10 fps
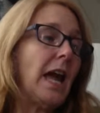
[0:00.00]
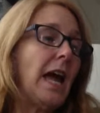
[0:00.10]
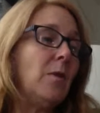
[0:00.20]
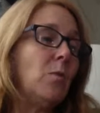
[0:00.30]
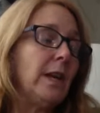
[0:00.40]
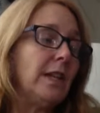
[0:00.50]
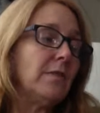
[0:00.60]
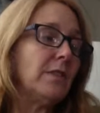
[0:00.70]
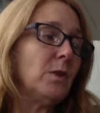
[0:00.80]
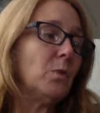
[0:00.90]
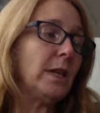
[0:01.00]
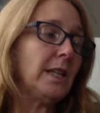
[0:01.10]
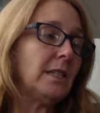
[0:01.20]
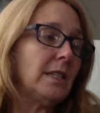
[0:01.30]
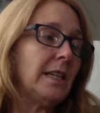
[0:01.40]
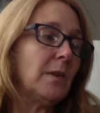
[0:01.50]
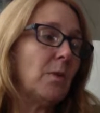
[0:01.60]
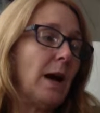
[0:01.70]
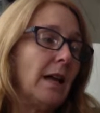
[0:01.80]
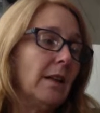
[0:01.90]
and waited for the wing to get
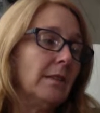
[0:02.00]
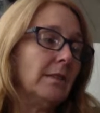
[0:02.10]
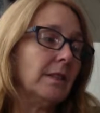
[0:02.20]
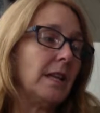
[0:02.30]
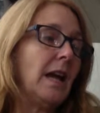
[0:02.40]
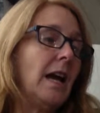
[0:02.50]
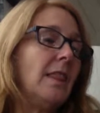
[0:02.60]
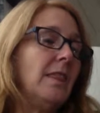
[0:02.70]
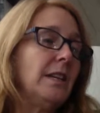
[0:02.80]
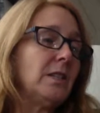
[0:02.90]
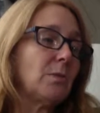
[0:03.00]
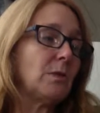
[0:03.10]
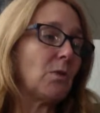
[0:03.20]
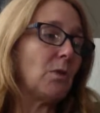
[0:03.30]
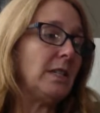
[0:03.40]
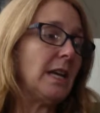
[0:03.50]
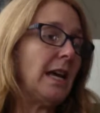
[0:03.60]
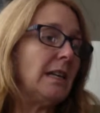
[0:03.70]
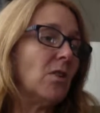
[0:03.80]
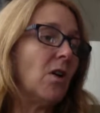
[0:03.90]
well. This was going to
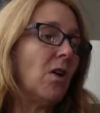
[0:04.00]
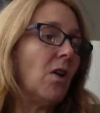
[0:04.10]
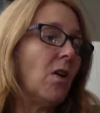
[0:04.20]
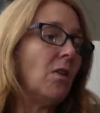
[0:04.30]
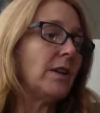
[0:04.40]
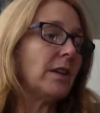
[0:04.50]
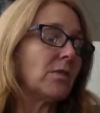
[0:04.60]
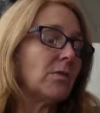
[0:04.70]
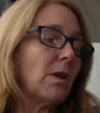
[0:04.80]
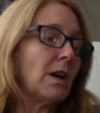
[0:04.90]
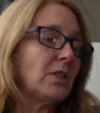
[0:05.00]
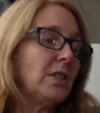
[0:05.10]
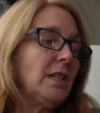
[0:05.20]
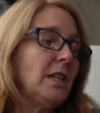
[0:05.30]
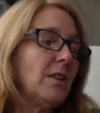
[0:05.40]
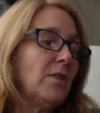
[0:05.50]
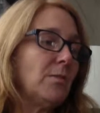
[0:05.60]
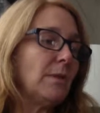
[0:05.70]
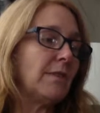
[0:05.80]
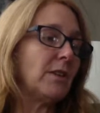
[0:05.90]
end all their crossing the
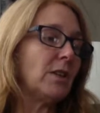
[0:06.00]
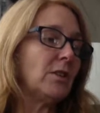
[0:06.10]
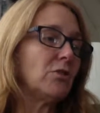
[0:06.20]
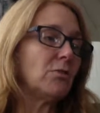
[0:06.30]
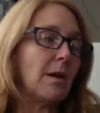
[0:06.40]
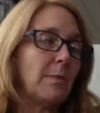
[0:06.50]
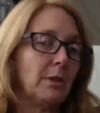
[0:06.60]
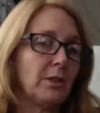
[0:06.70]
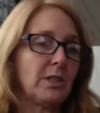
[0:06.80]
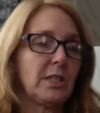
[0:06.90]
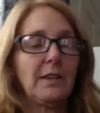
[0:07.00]
river troubles."